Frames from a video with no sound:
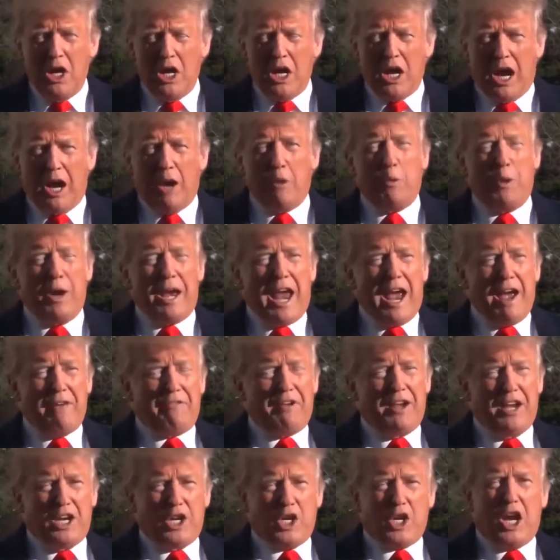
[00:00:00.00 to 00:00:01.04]
And we have
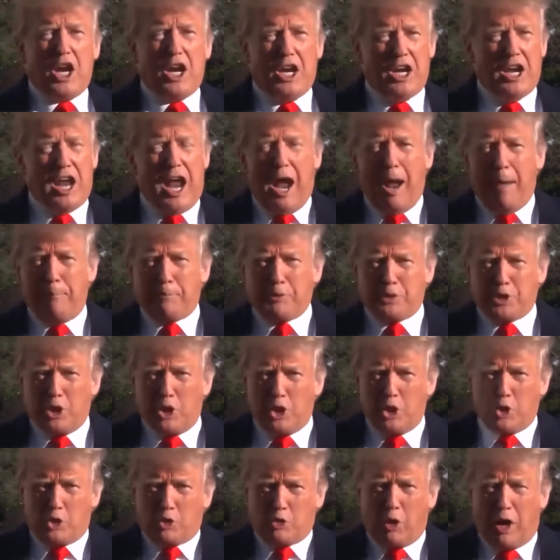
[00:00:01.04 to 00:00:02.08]
a, an
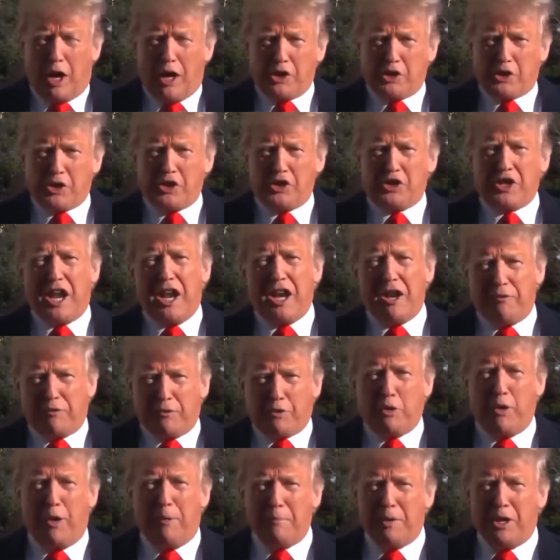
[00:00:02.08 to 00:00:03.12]
absolute crisis and of
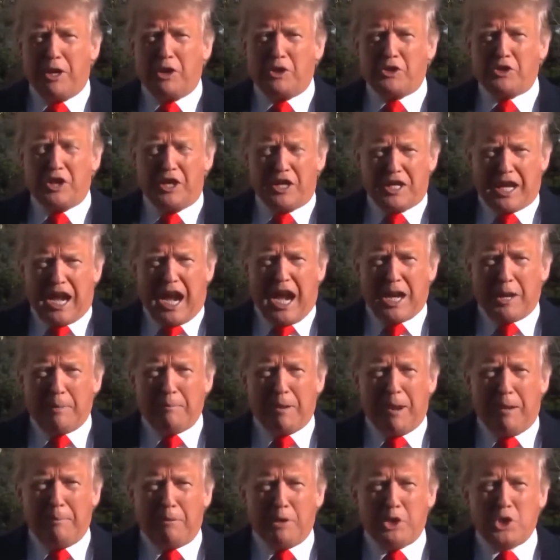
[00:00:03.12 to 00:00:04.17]
criminals and gang
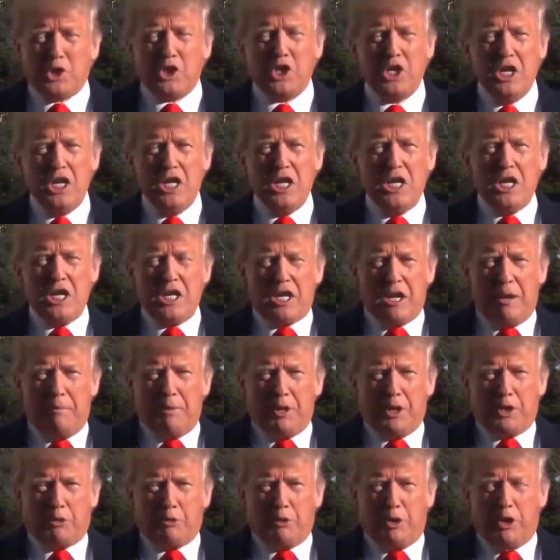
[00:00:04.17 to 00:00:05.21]
members
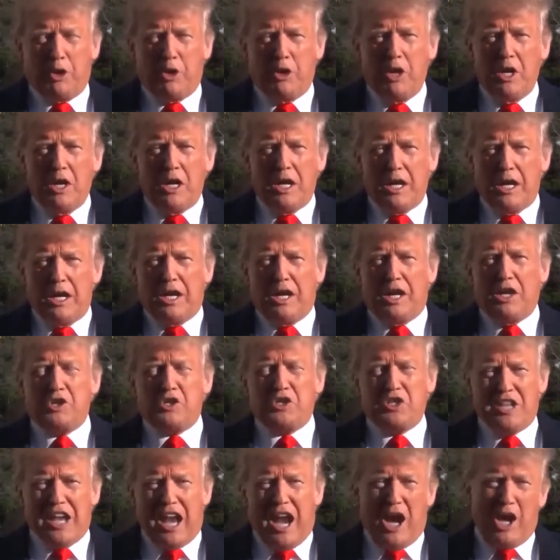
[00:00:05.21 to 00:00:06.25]
coming through. It
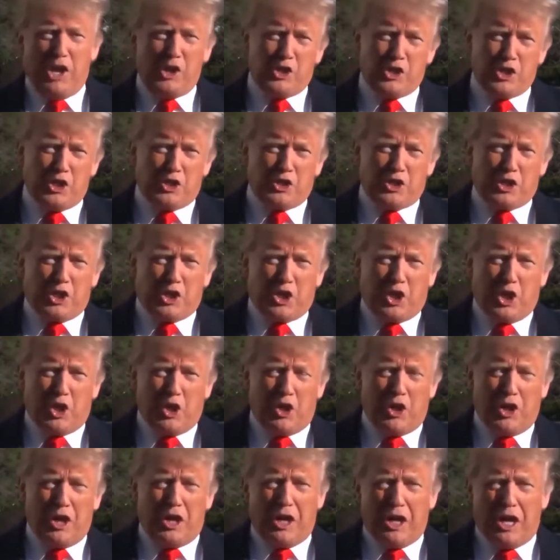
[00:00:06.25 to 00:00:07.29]
is national
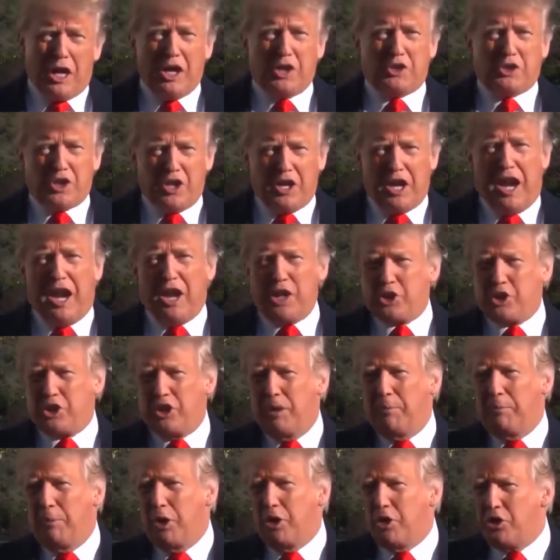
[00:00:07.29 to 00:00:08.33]
security. It's a
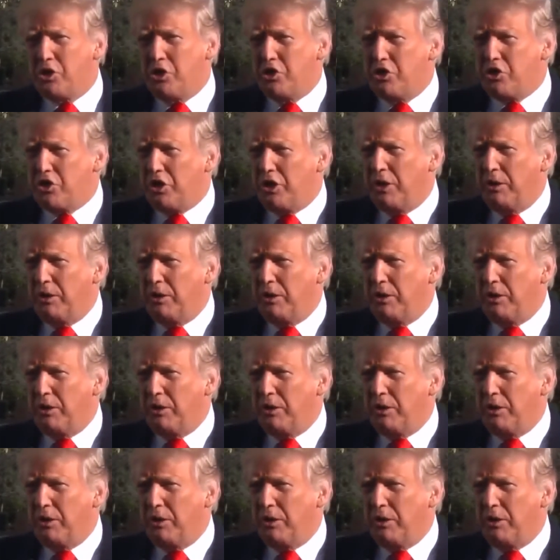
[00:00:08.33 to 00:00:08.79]
national emergency.